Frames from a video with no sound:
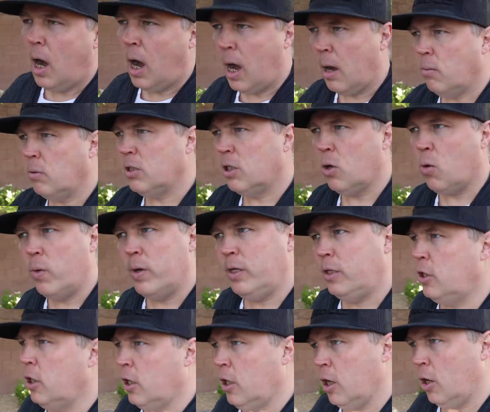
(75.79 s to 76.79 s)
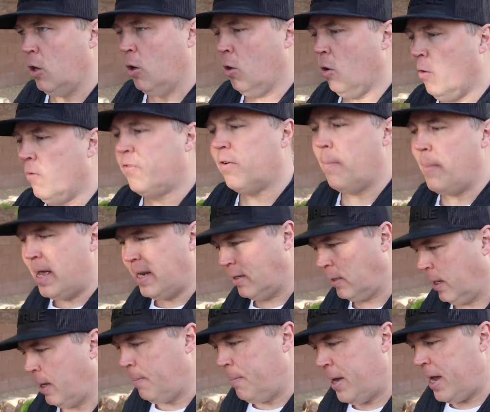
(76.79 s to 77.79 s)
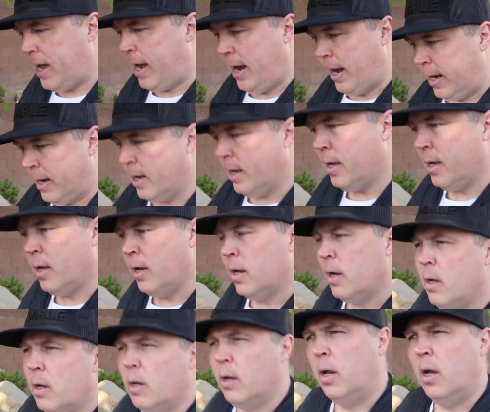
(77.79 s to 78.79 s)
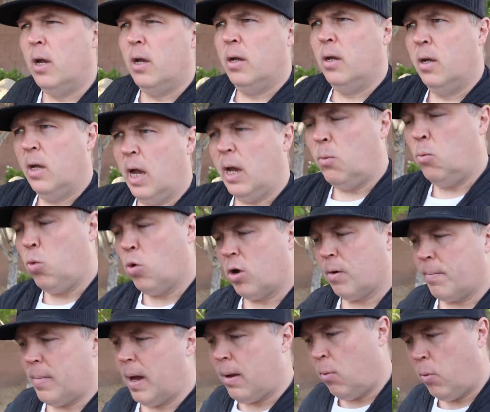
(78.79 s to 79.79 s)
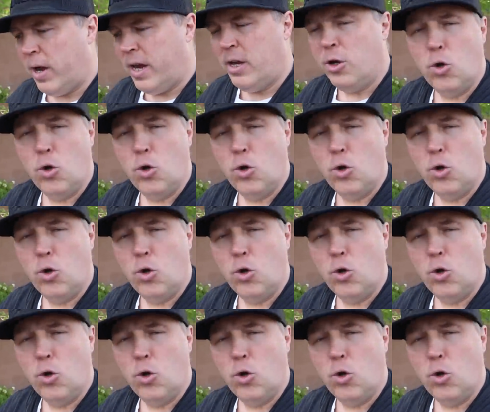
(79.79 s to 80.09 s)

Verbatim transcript: I was going to go from Mandalay Bay and work my way